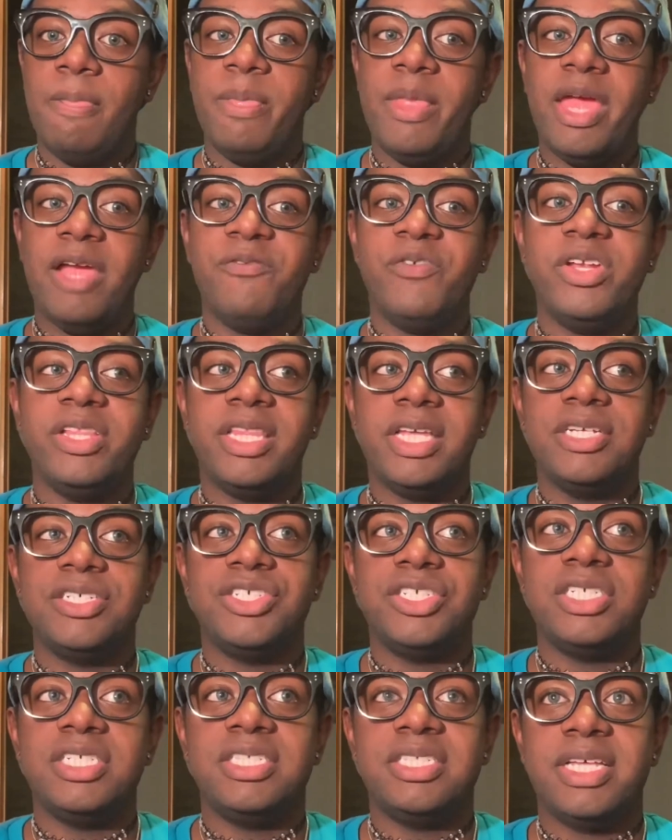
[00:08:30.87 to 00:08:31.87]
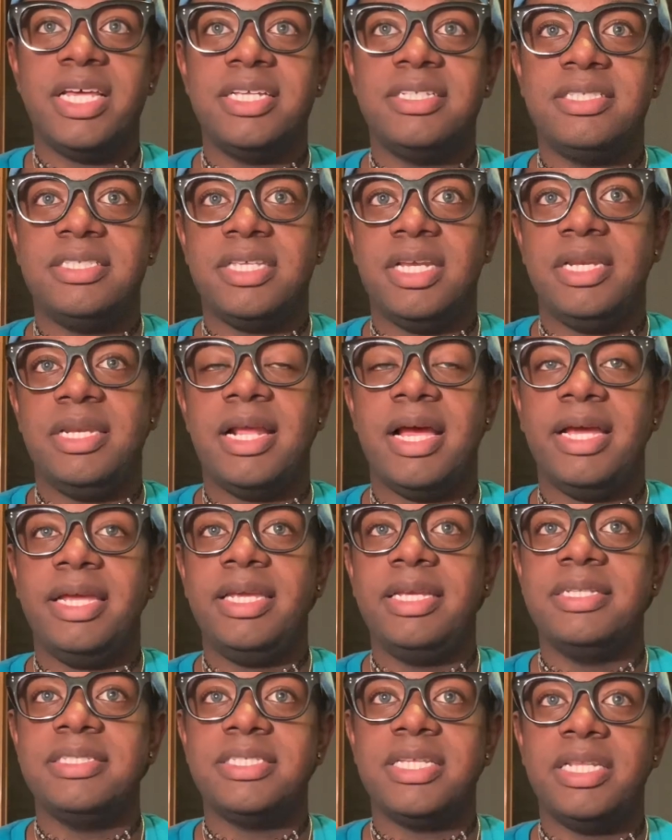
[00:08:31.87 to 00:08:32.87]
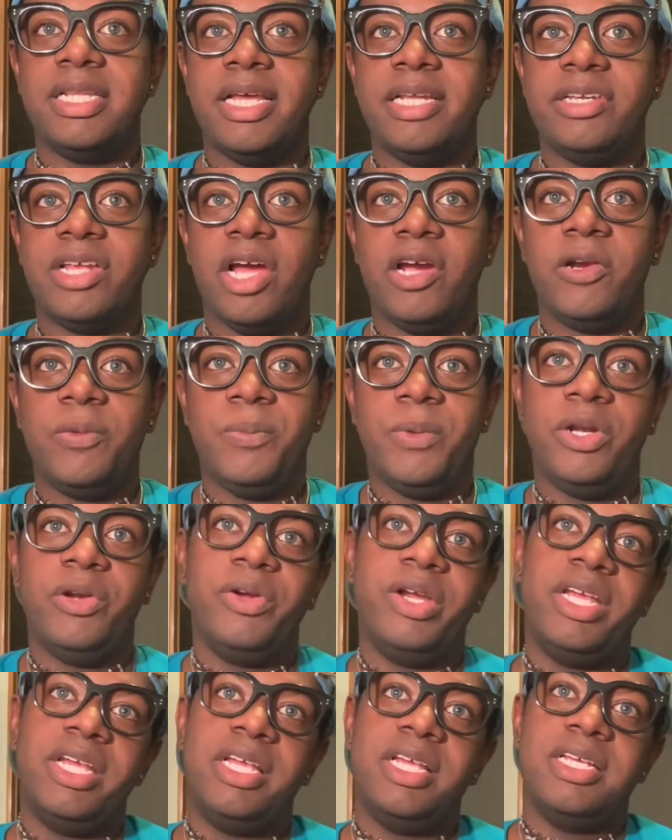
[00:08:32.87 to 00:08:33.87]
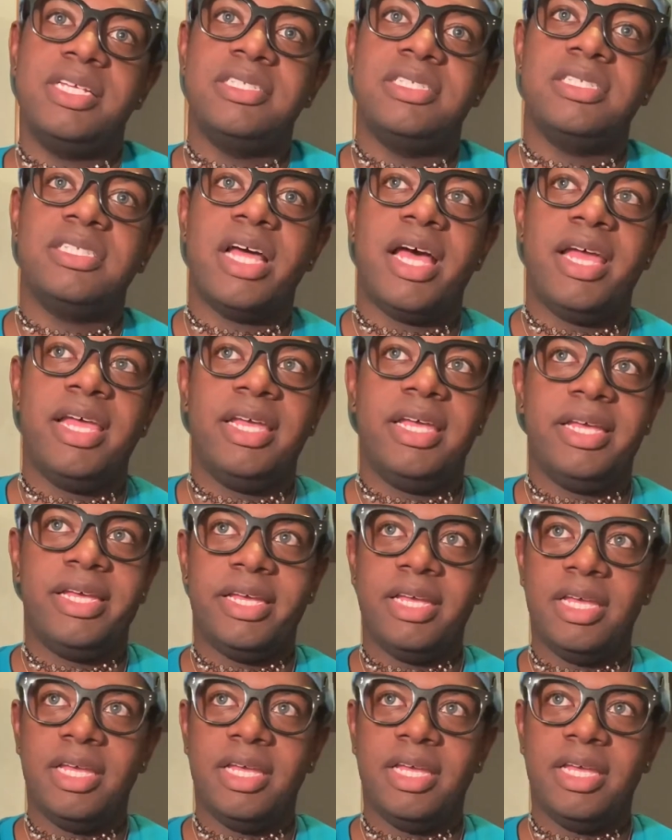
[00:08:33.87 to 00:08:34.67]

Everything she said tonight in that documentary is like,